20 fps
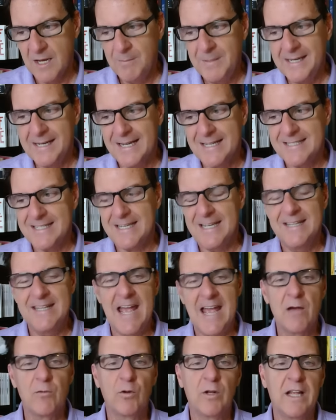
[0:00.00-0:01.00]
Because in
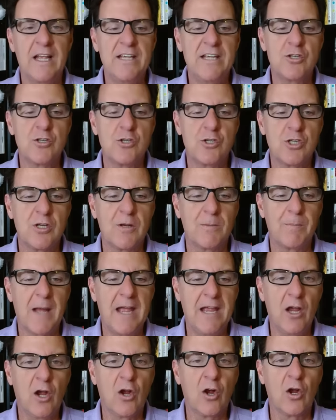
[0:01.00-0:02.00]
that relationship,
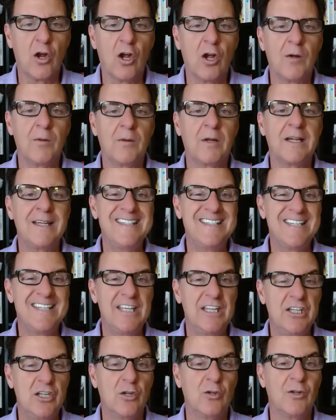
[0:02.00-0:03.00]
by her
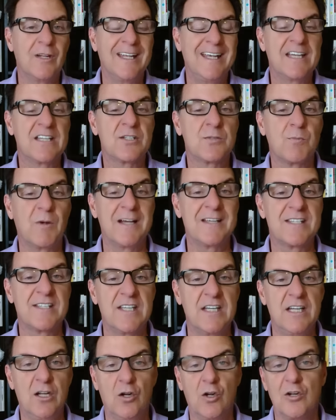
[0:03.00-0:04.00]
continually
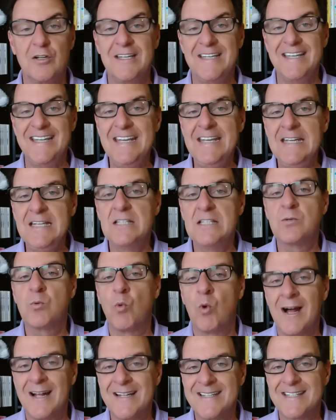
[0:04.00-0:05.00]
expressing her needs,
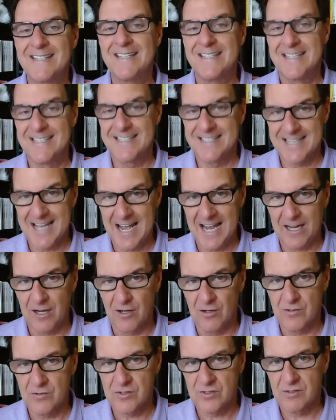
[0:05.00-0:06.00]
wants, and
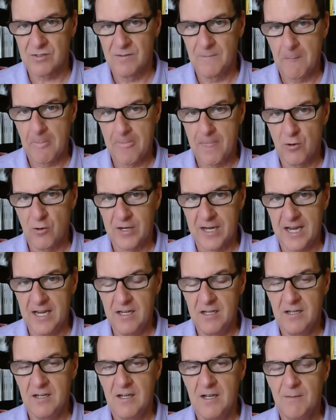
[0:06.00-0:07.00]
desires,
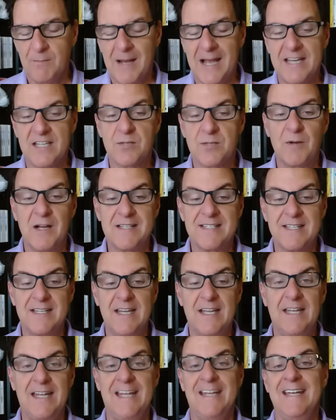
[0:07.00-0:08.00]
okay, by
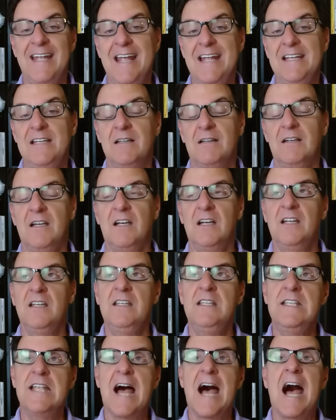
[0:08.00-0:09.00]
expressing it in a
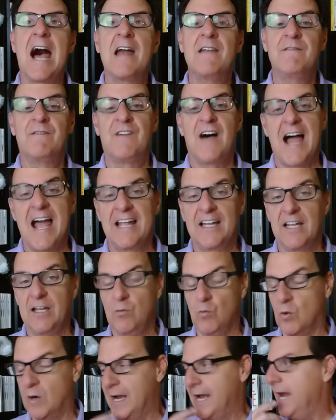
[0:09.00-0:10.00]

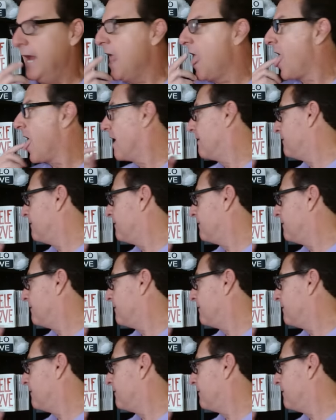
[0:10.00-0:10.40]
nonviolent way.